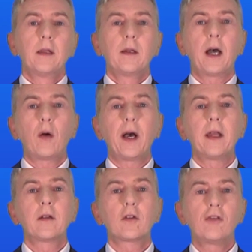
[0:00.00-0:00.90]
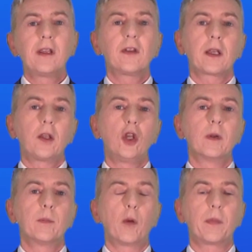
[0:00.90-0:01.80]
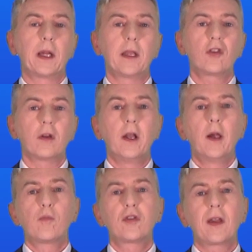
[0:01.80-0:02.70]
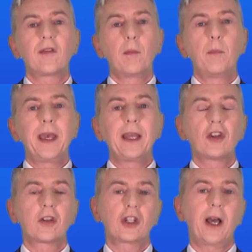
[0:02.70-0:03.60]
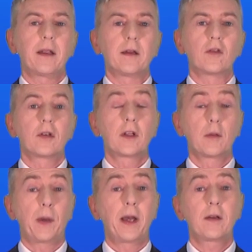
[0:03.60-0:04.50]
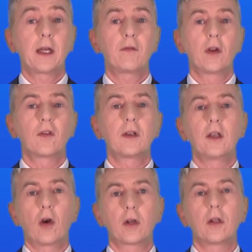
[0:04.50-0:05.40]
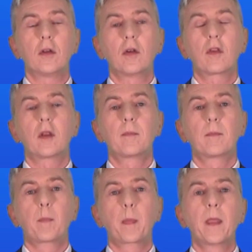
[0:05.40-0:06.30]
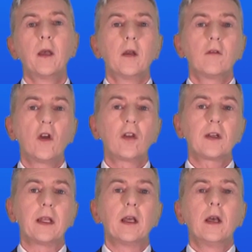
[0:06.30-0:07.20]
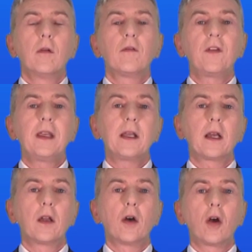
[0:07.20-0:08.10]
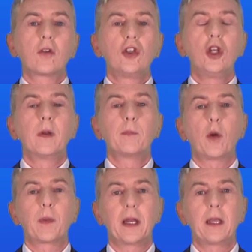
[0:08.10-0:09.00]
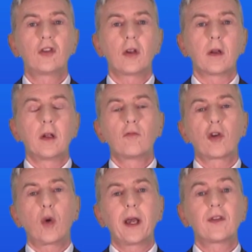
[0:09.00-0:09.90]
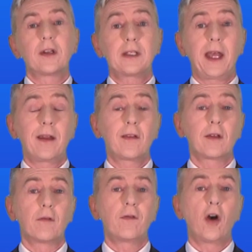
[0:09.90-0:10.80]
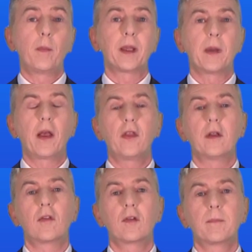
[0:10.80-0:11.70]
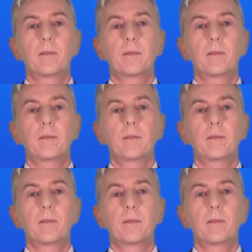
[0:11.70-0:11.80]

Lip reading: Now, an increasing human population presents a major challenge to the biodiversity on Earth. Firstly, feeding a large human population requires intensive farming methods.